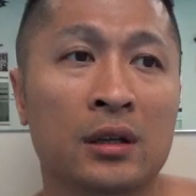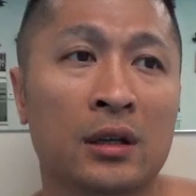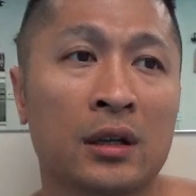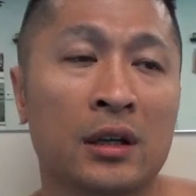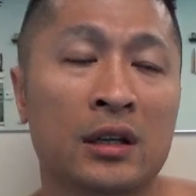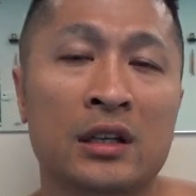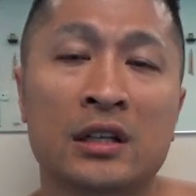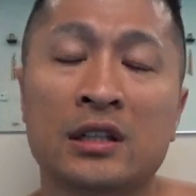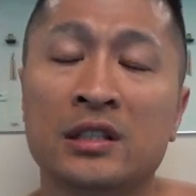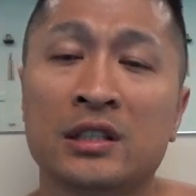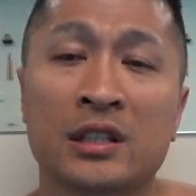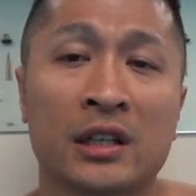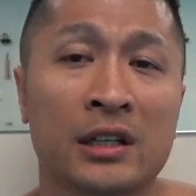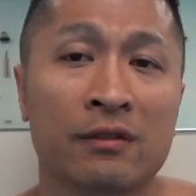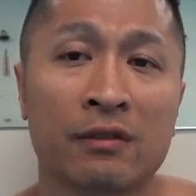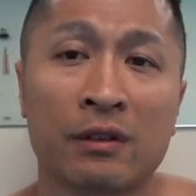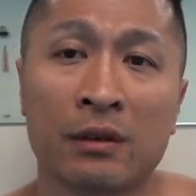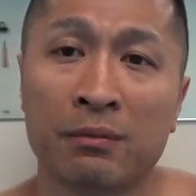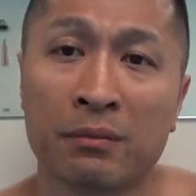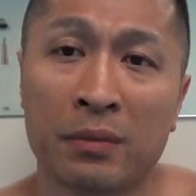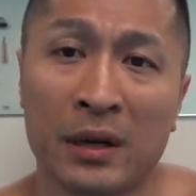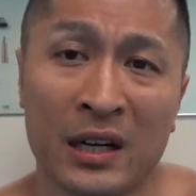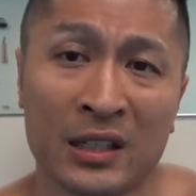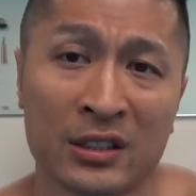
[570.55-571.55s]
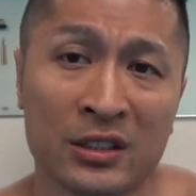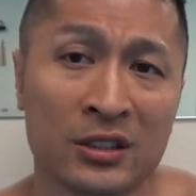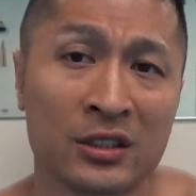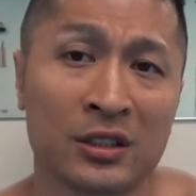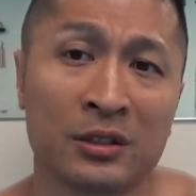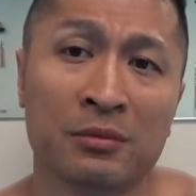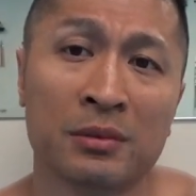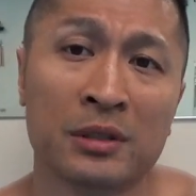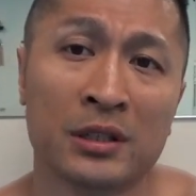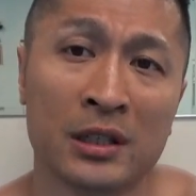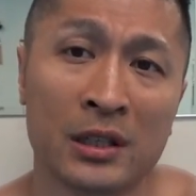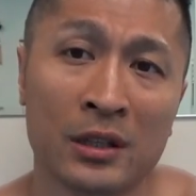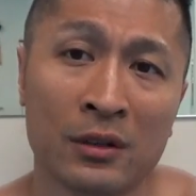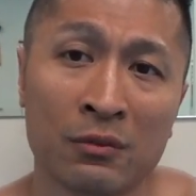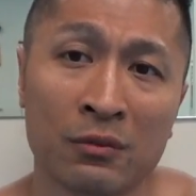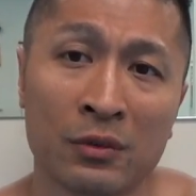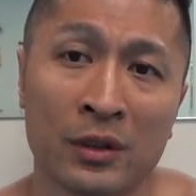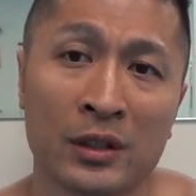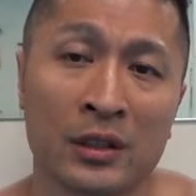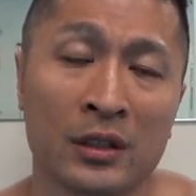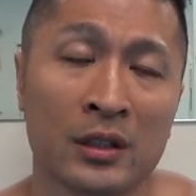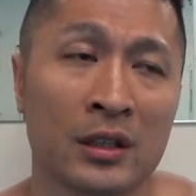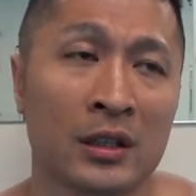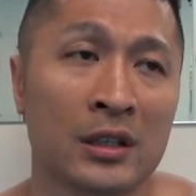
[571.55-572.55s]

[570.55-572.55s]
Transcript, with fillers: And he's not even a boxer to begin with,